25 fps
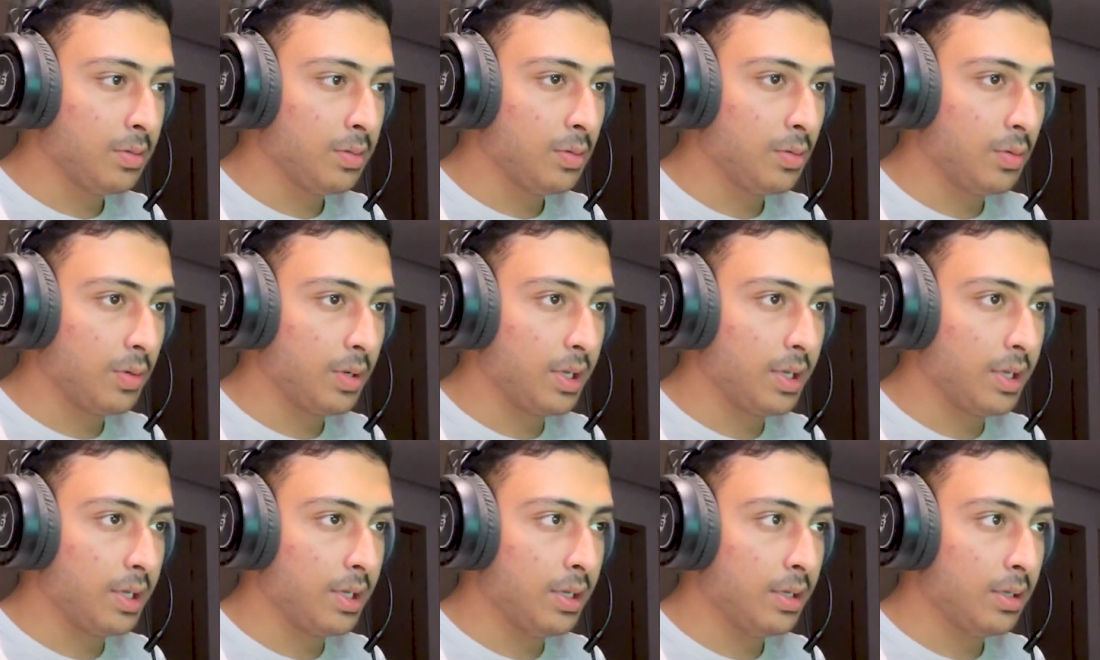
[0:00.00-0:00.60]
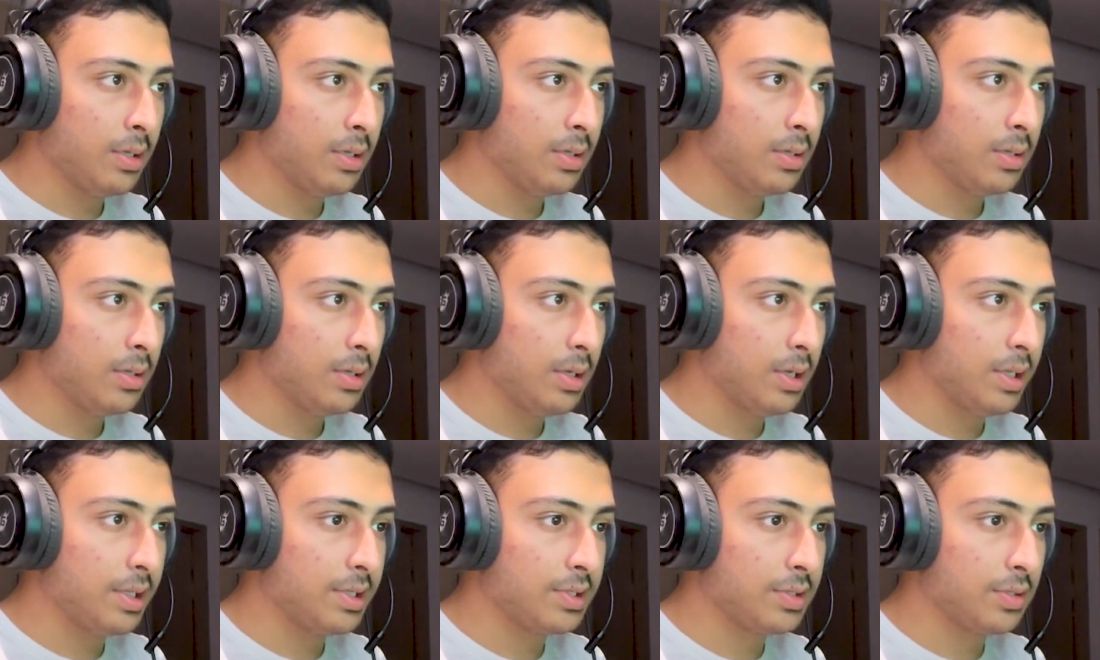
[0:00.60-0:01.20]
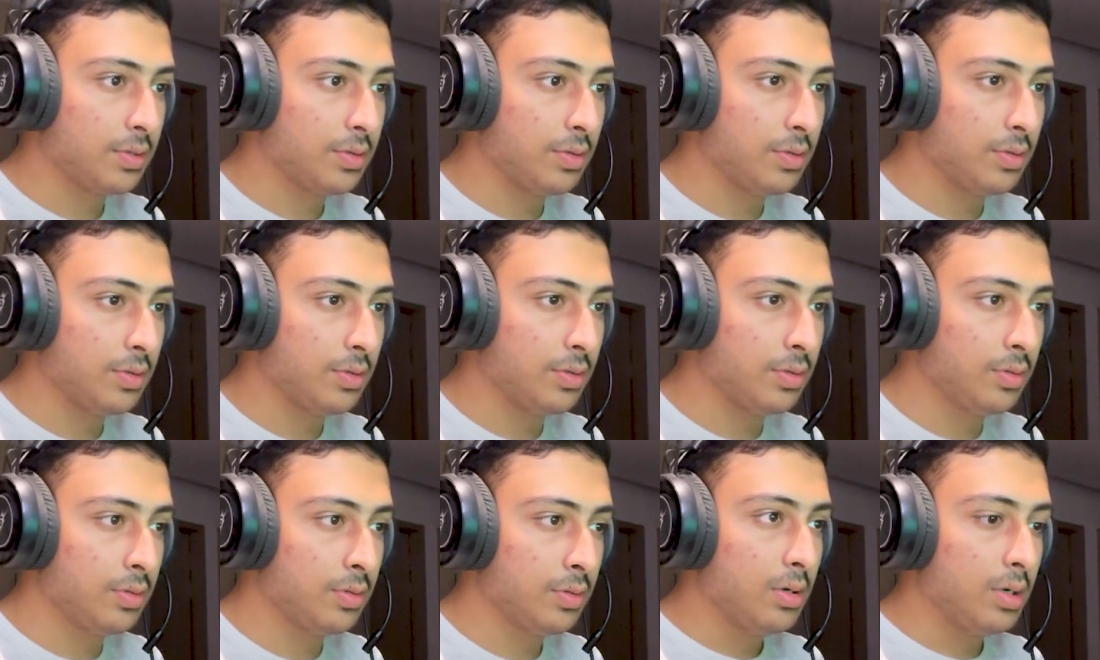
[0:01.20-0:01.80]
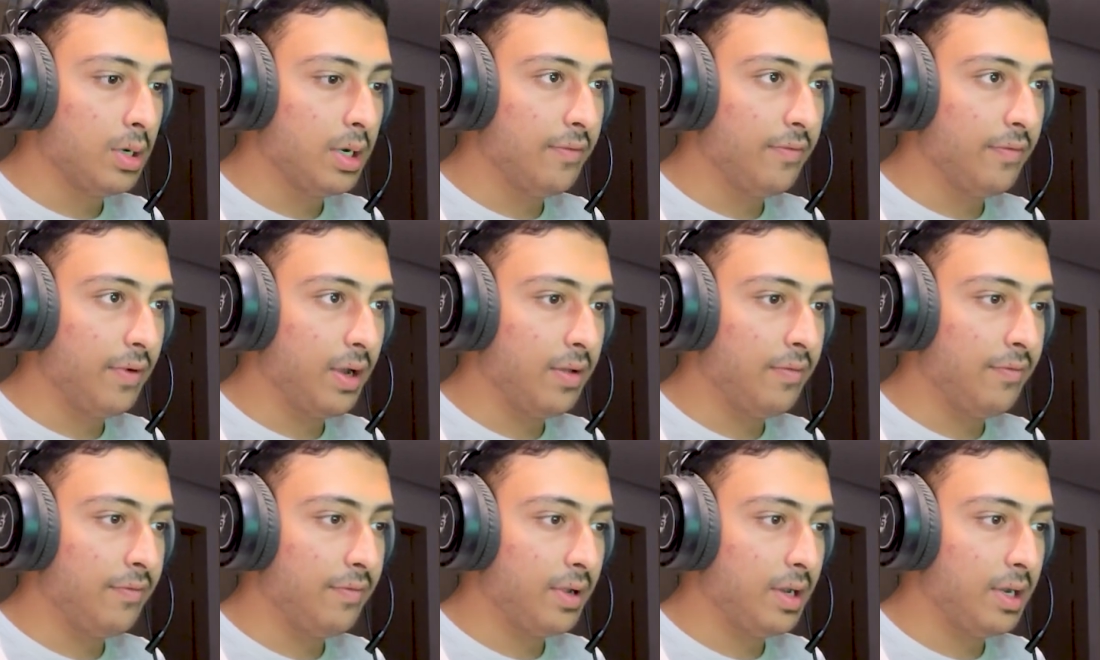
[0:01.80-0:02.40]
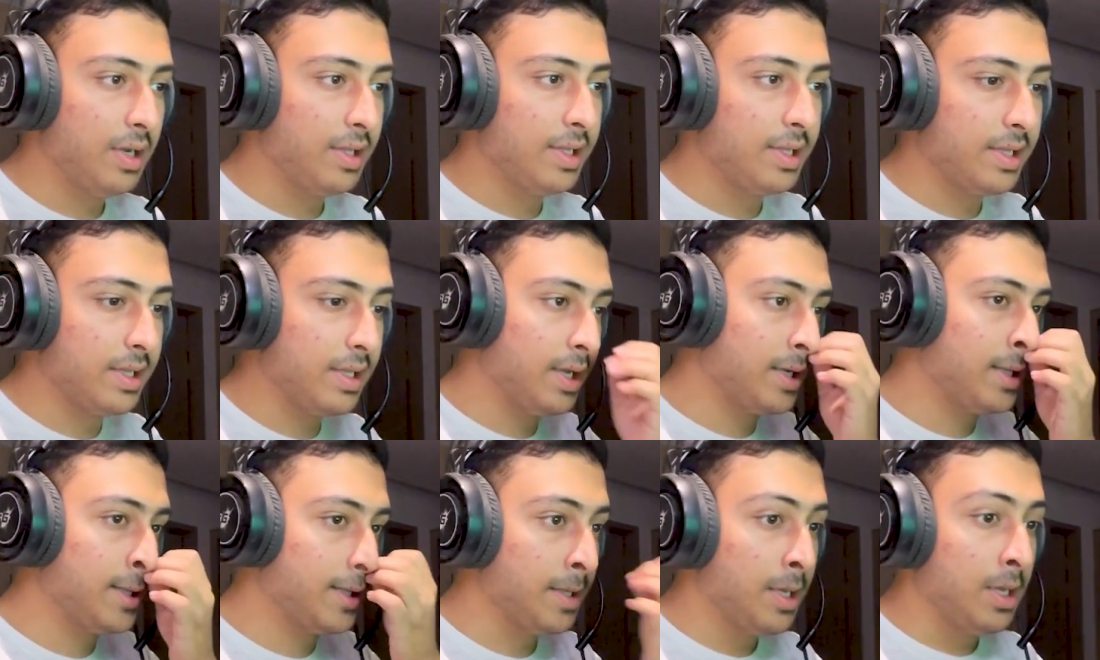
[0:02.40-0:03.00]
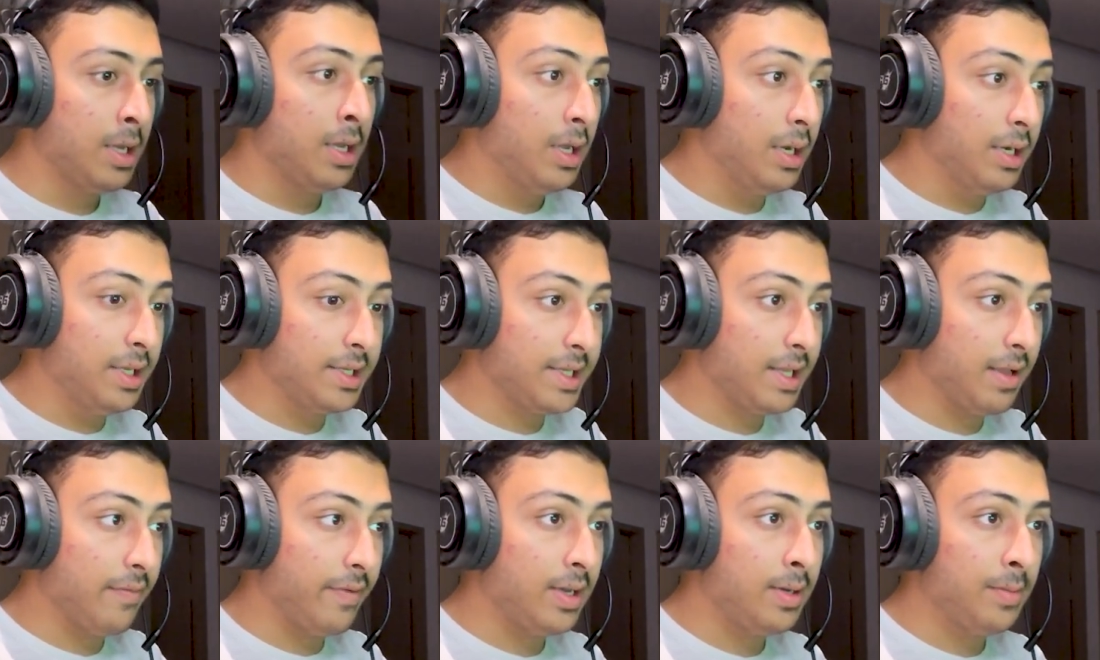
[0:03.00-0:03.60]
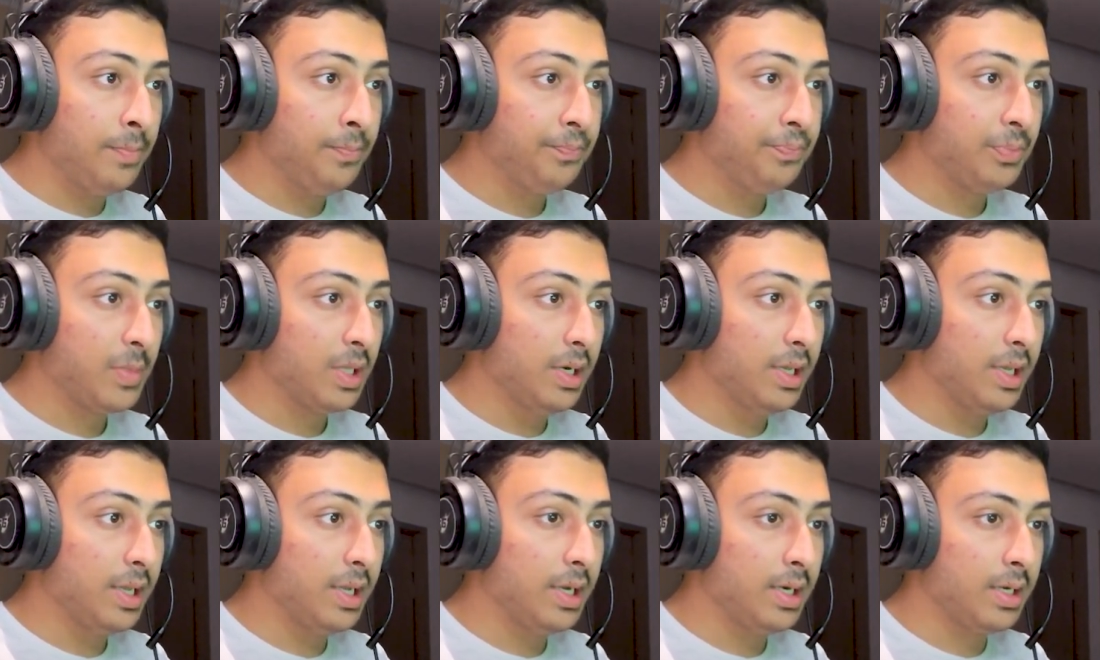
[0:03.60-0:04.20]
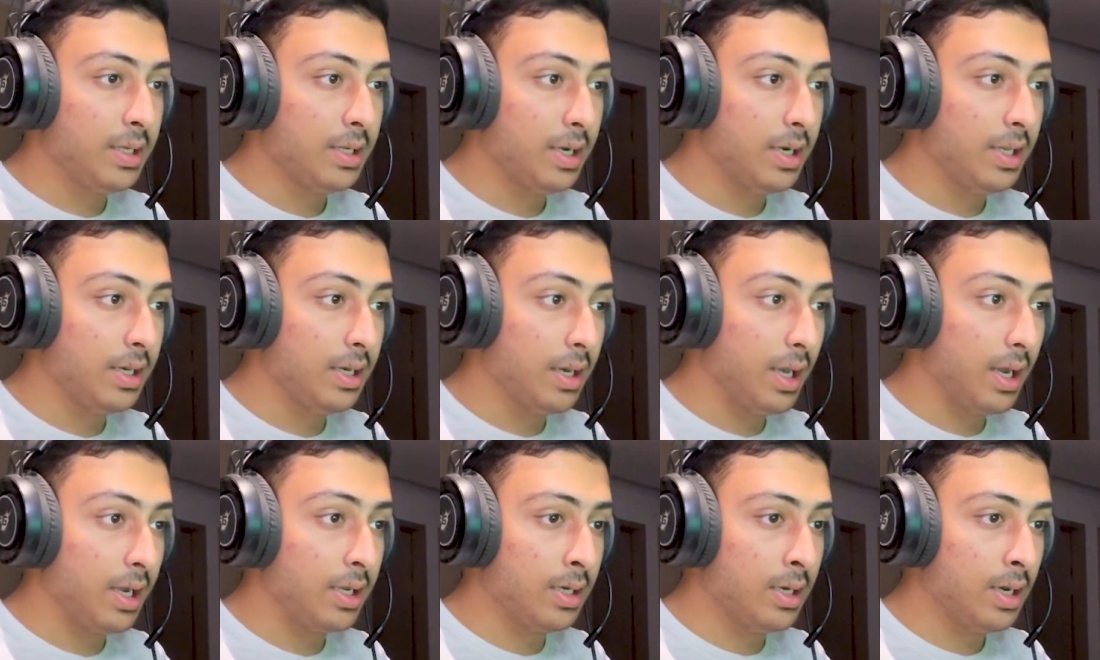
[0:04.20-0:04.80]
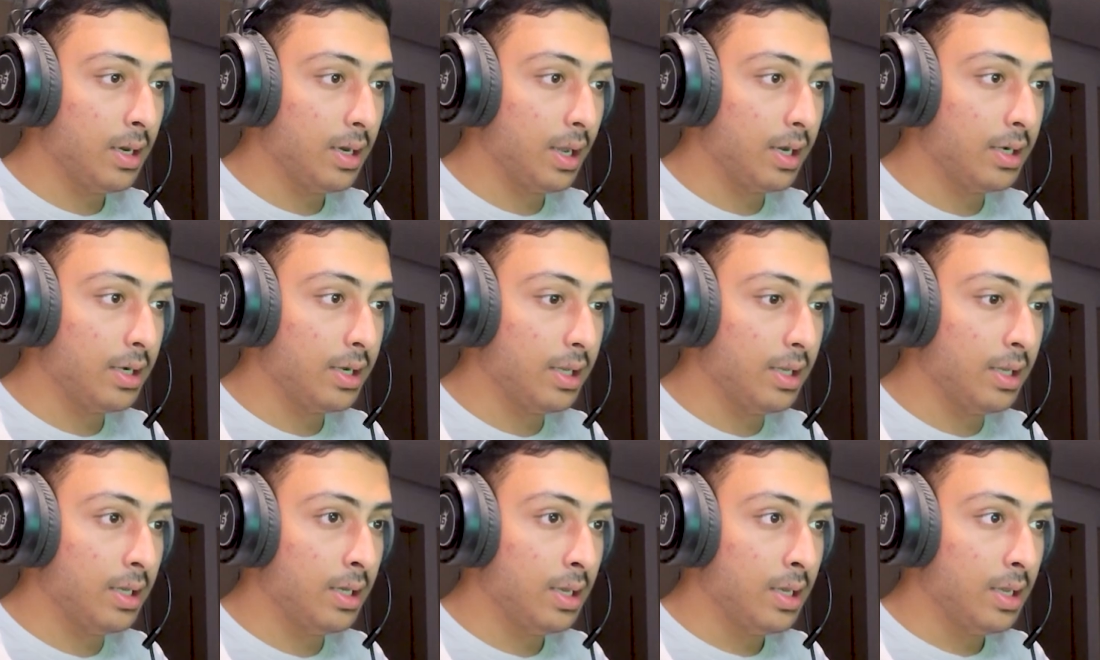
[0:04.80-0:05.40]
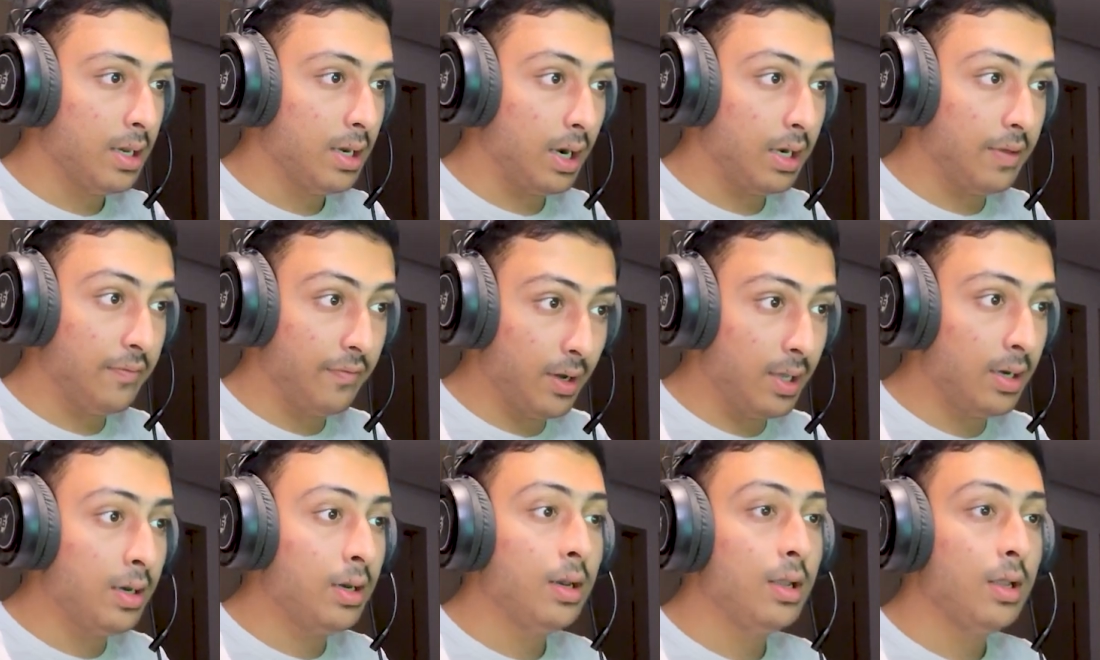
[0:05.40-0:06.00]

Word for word: Okay, let's go. 85, 86, 87, 88, 89, 90, 91,